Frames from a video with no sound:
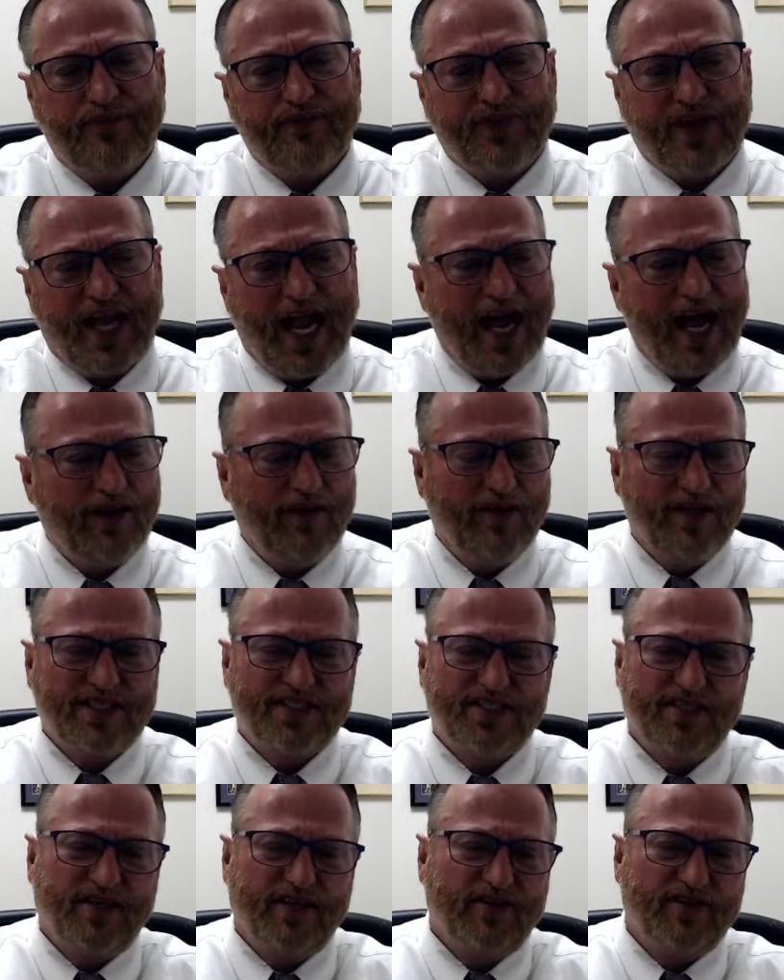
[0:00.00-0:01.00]
I don't listen
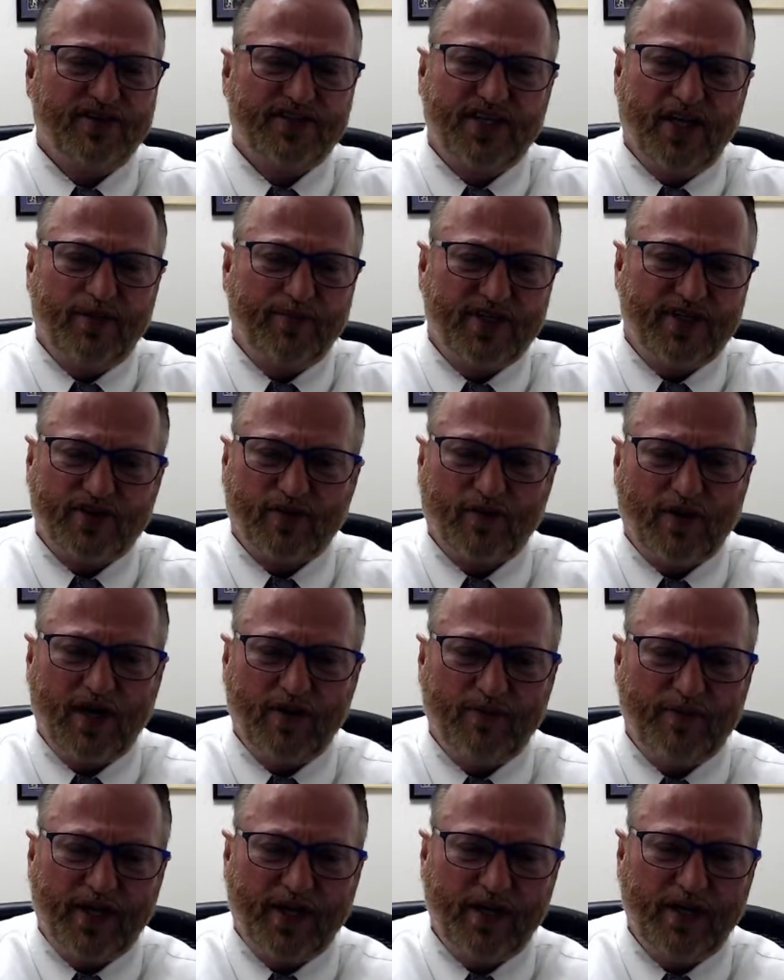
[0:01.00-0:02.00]
to those dummies around
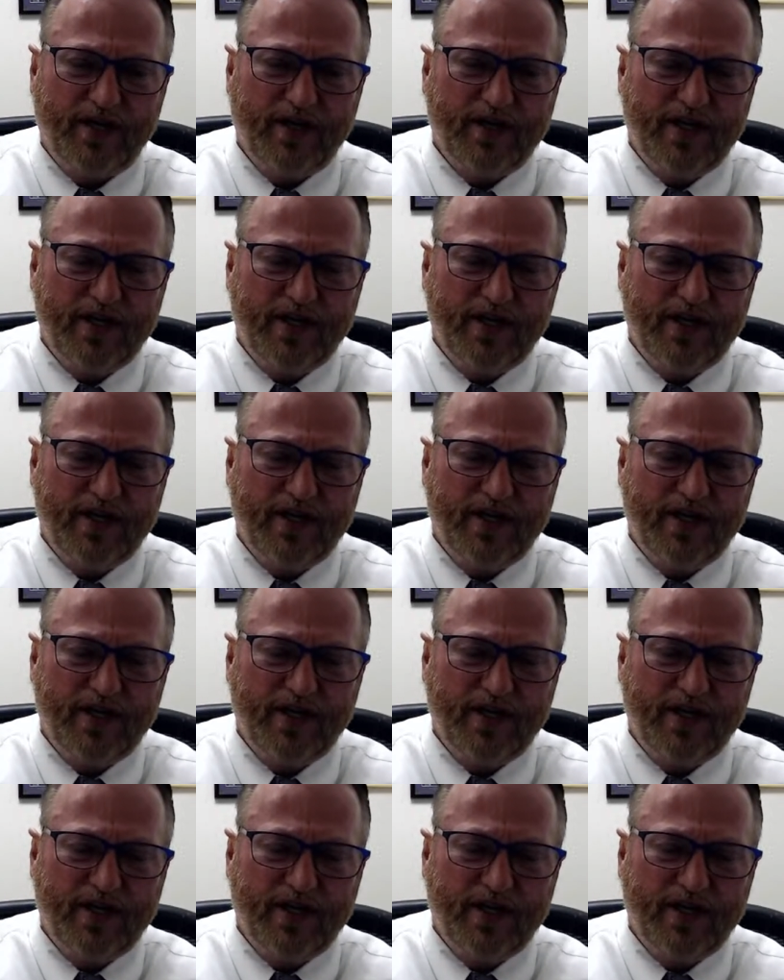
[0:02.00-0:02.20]
me.